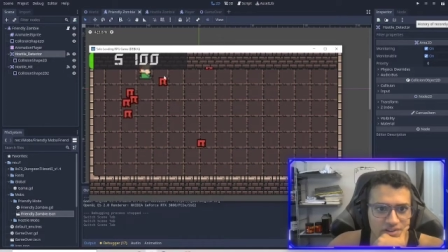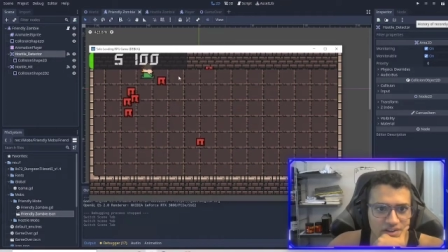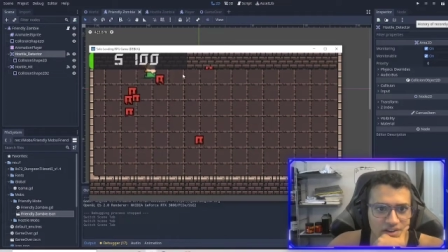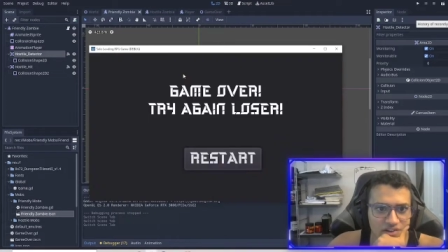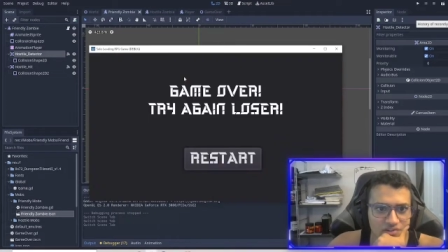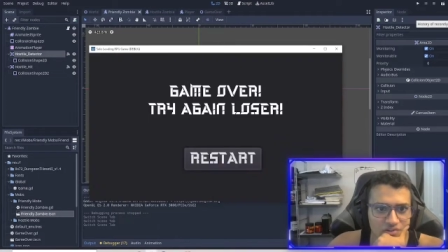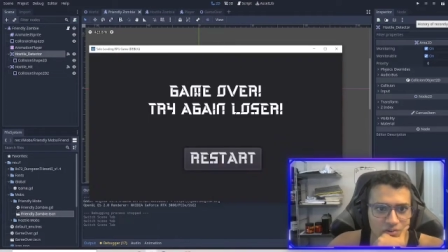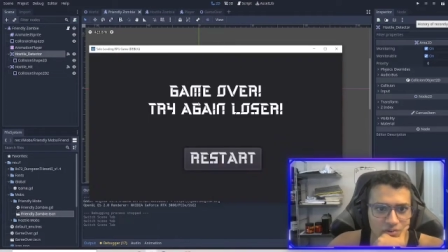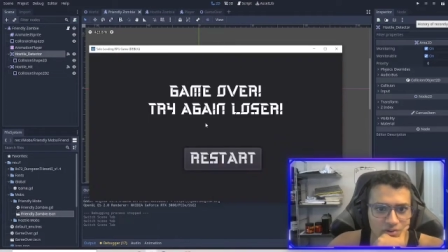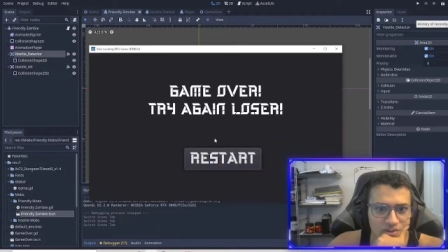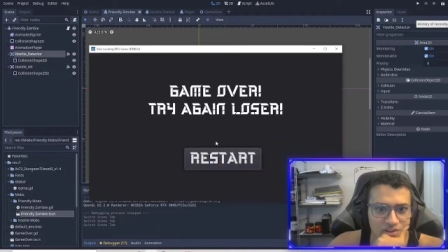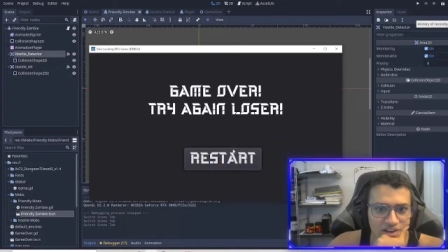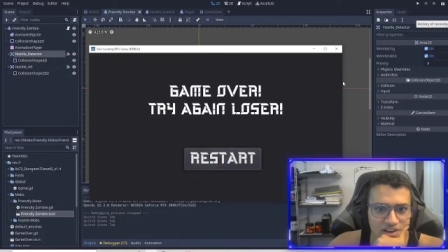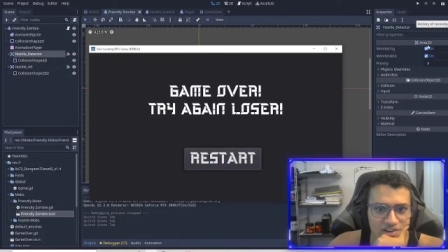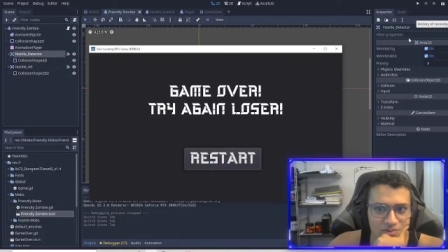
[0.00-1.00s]
And I don't
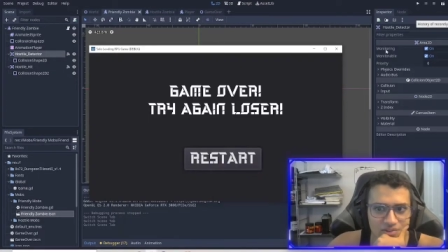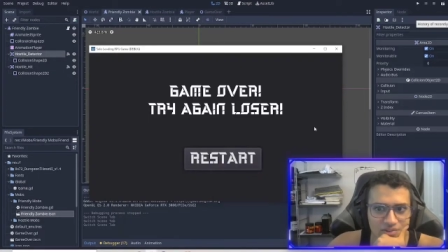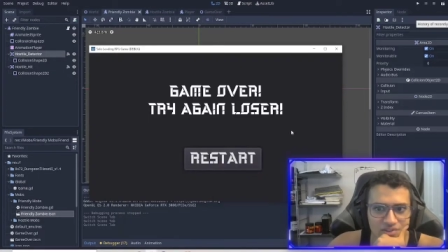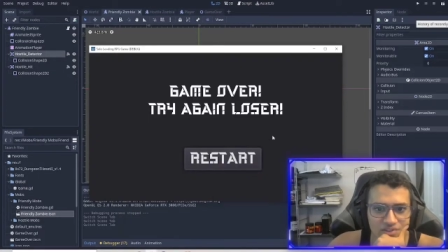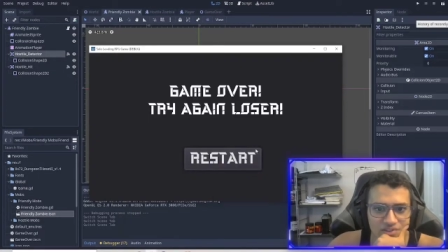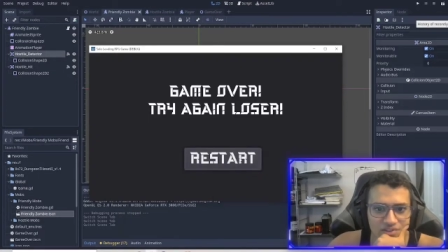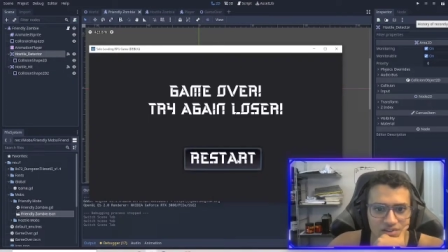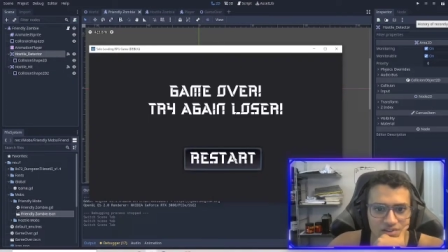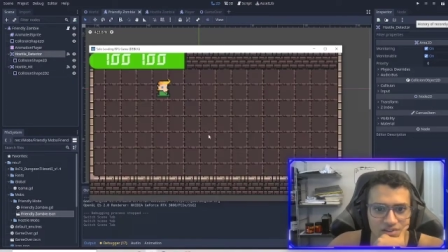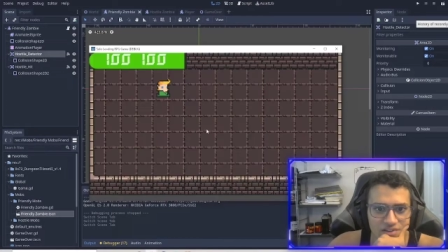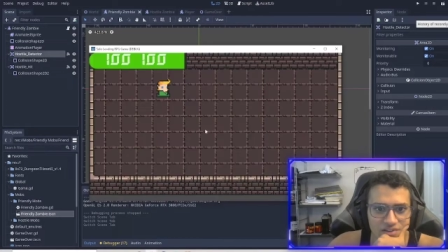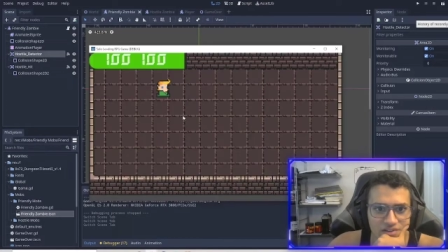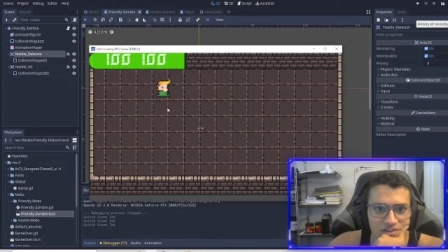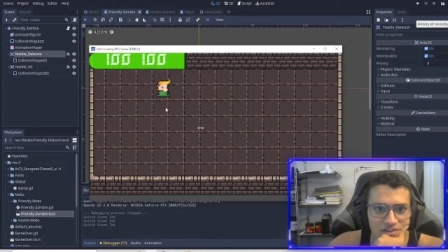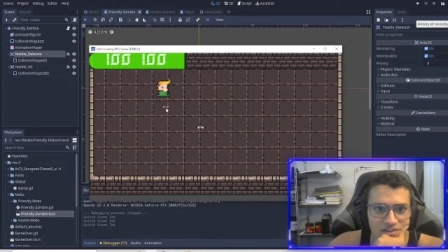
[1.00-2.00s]
collide with the
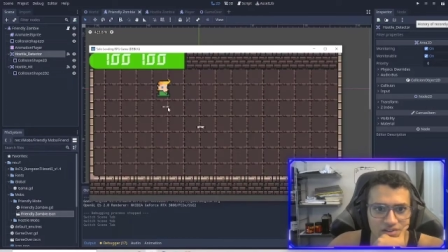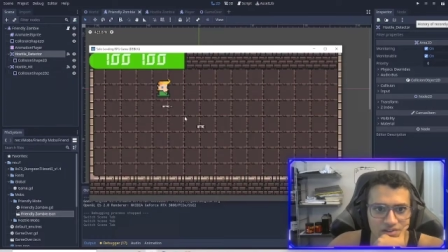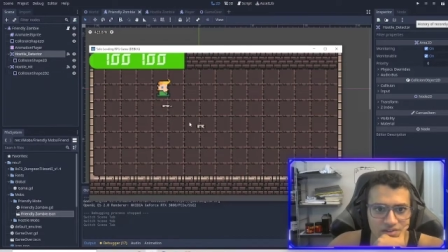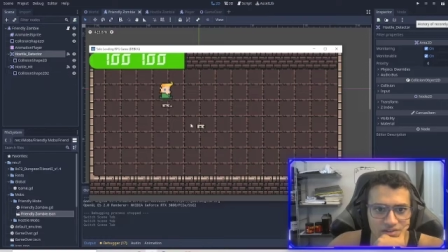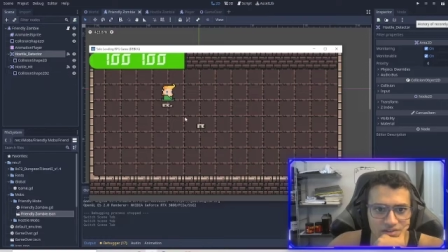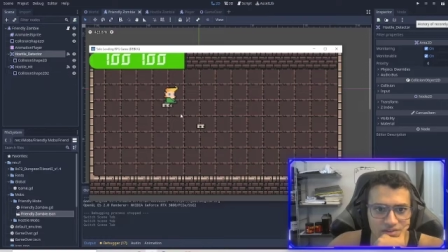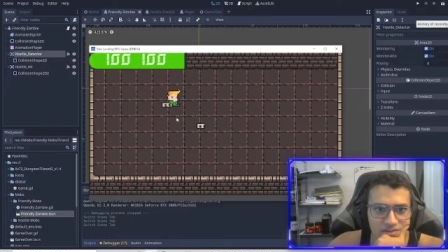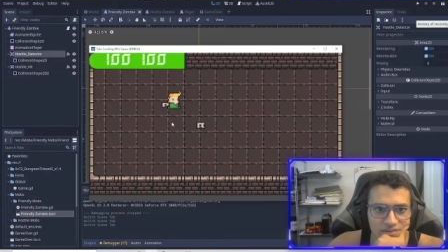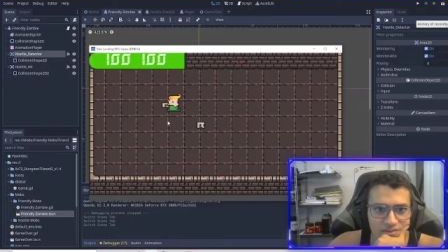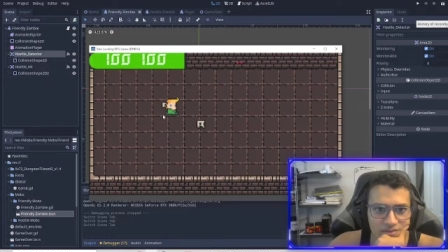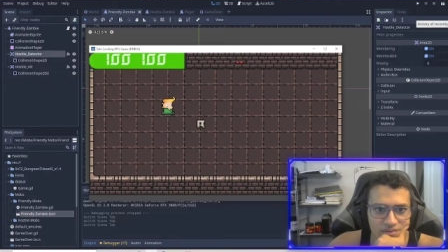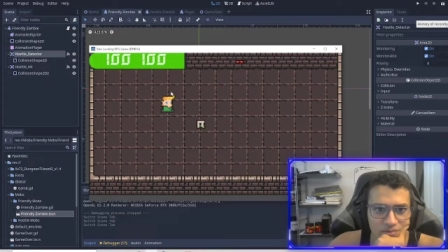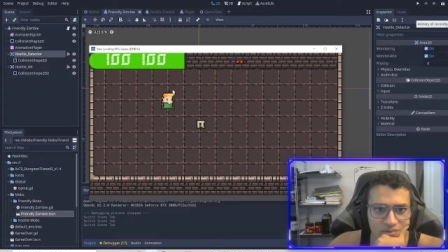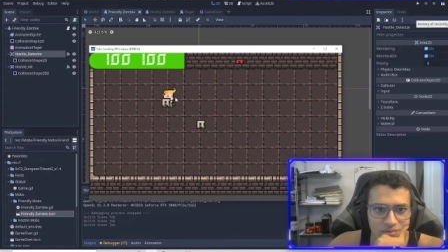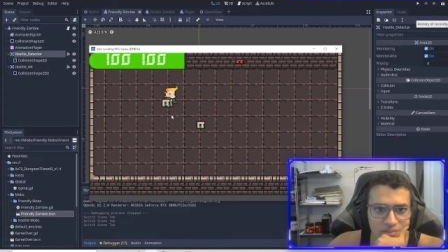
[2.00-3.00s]

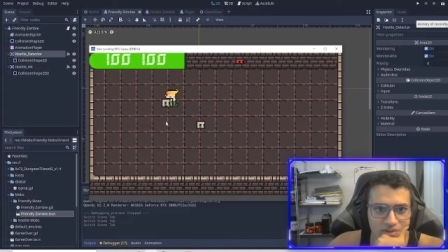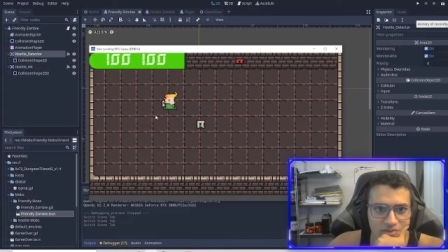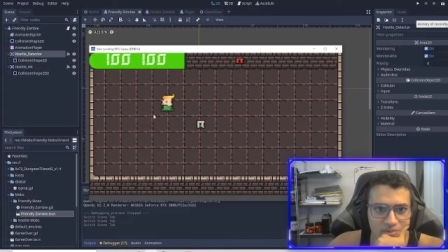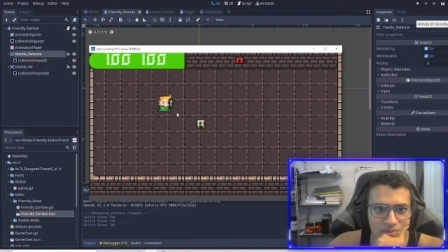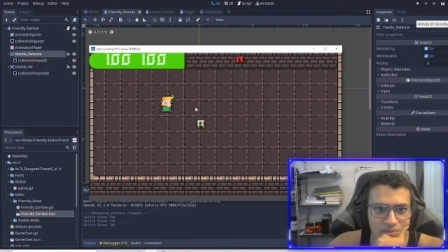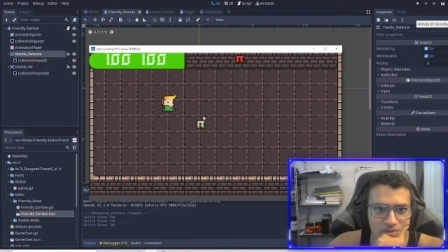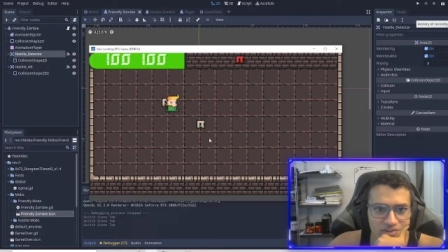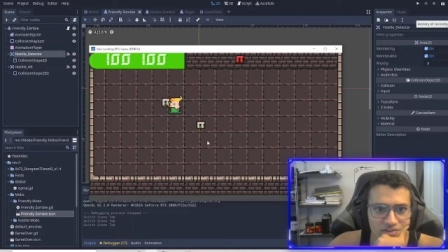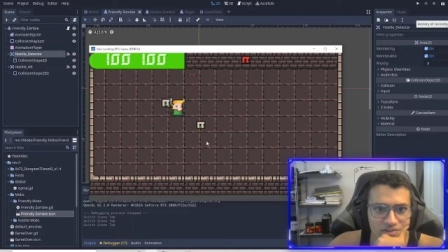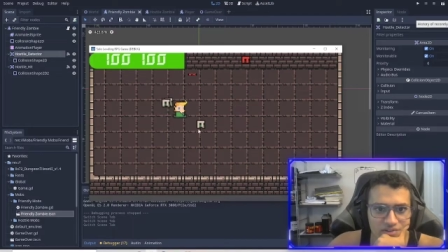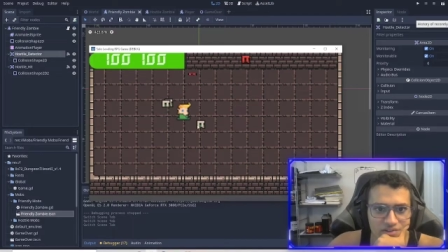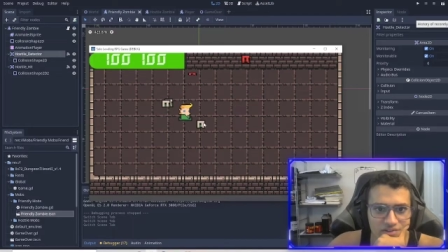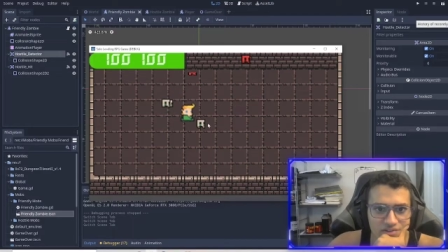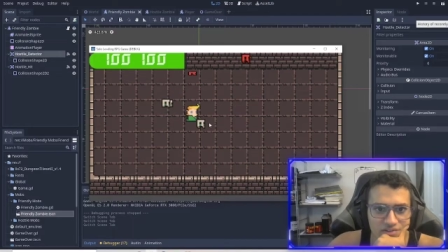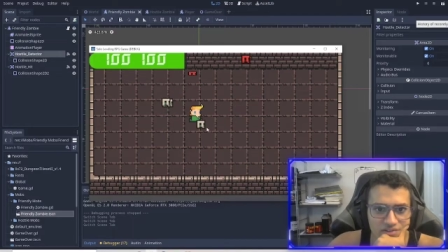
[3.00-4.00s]
with my own
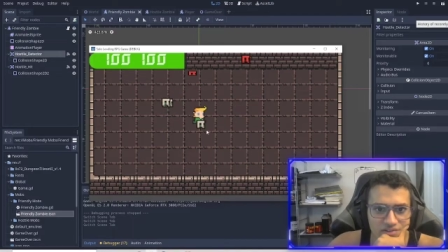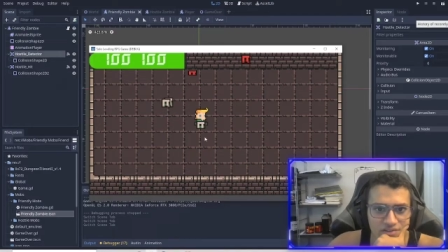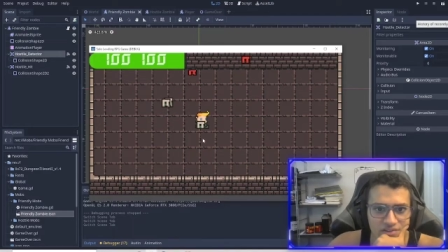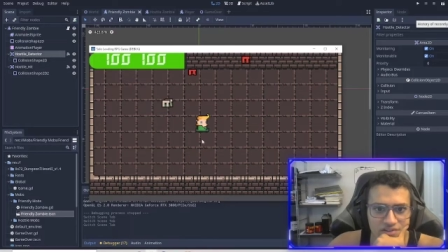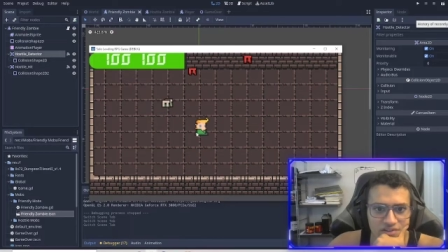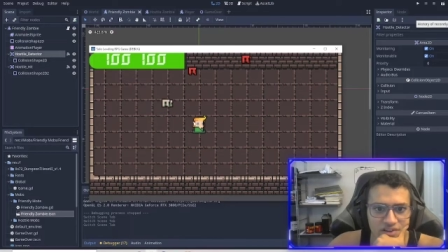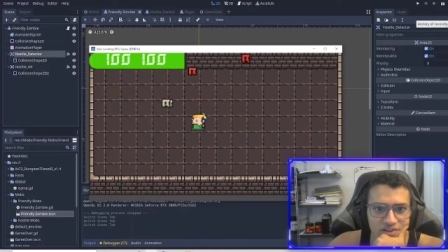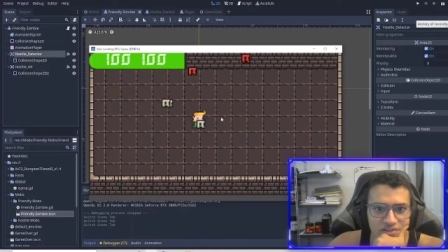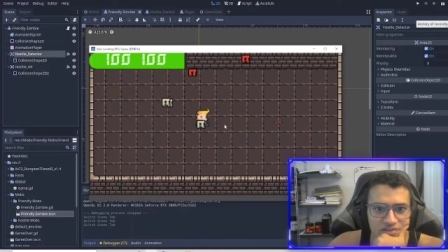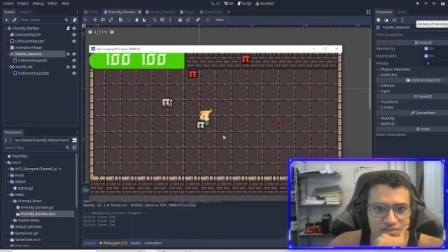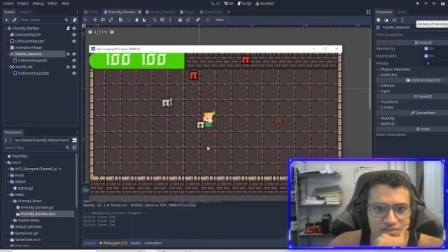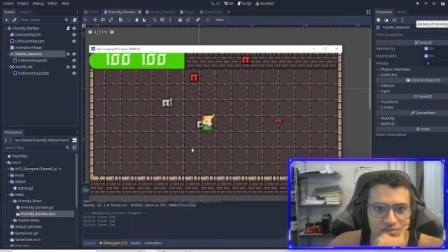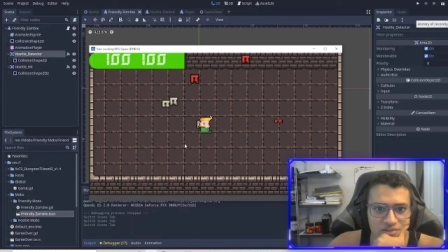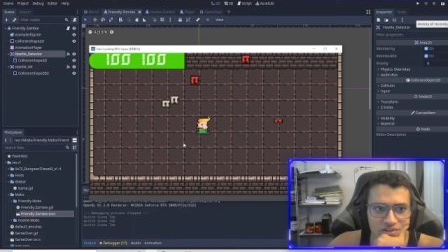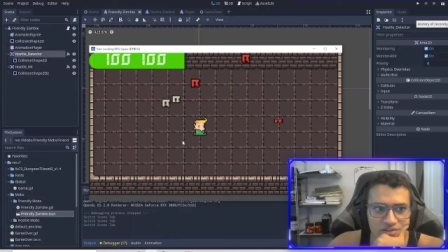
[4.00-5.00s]
monsters. So that's kind of
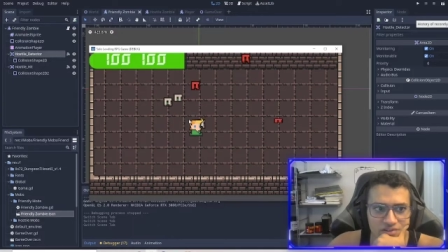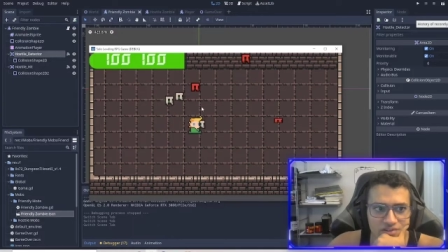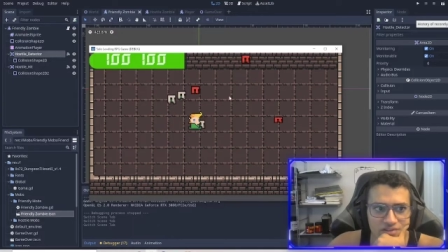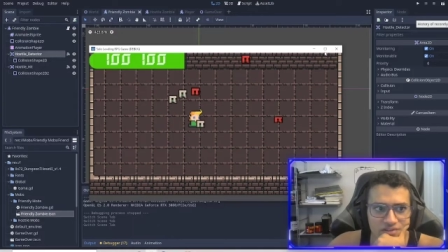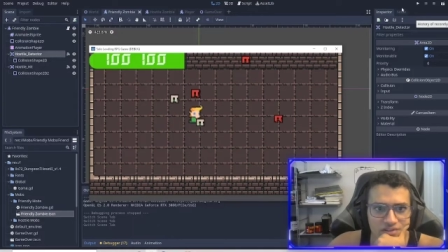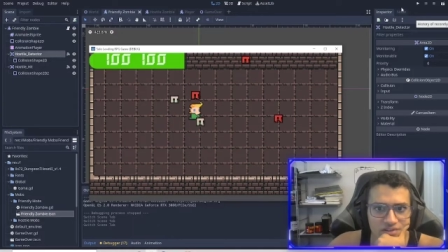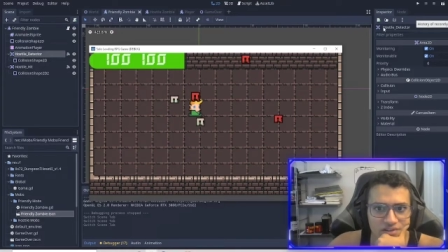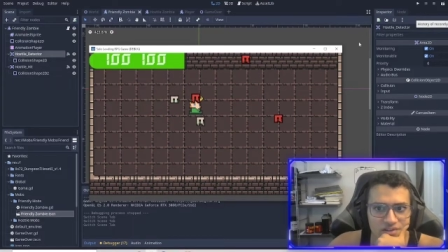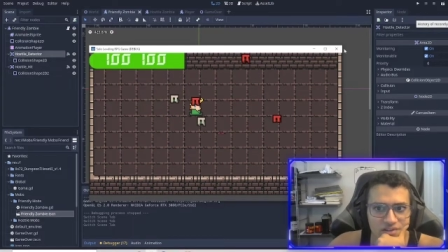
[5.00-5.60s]
strange.